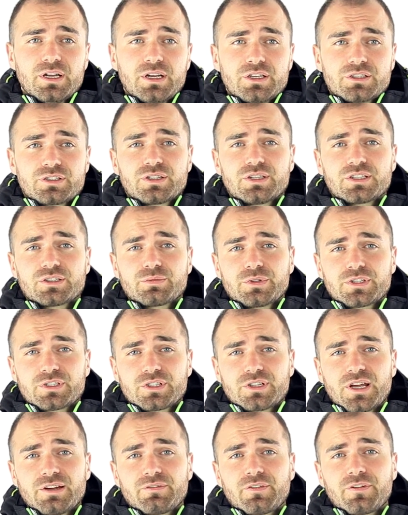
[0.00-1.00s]
So this one's
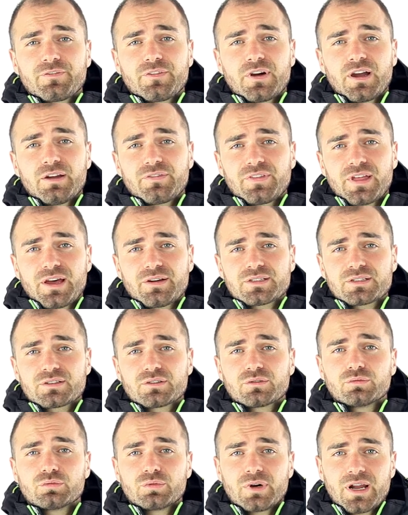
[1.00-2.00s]
going to have a
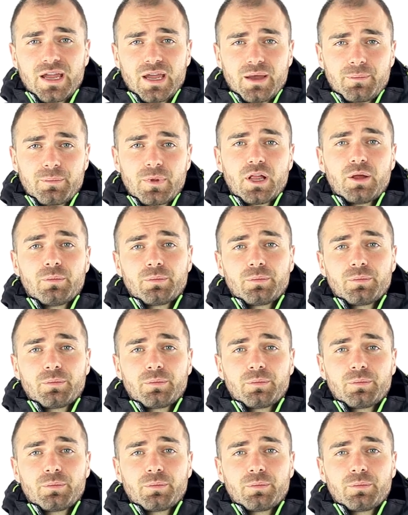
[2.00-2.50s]
5,000 gram